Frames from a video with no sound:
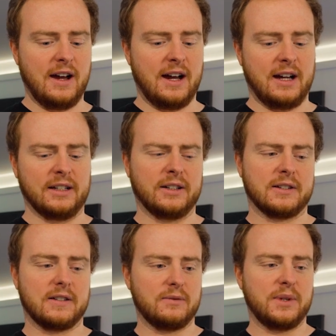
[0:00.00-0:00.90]

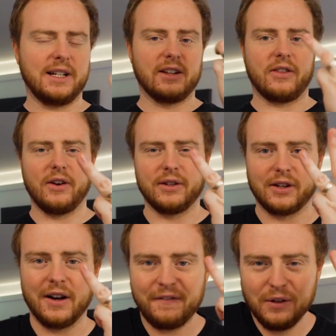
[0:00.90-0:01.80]
and we need a third.
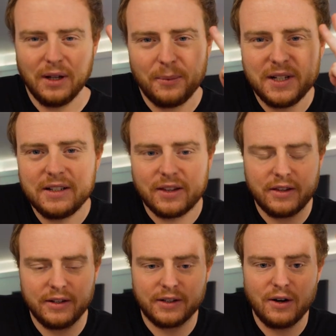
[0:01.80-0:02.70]
I feel like we need a
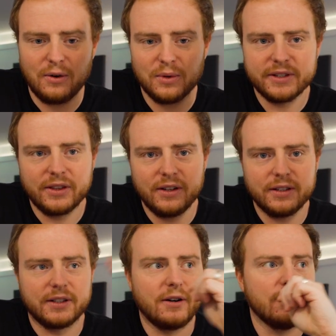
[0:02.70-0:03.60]
third goal. What's the
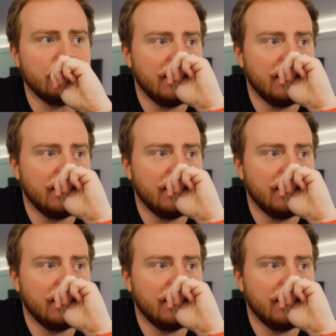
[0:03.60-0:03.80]
third goal?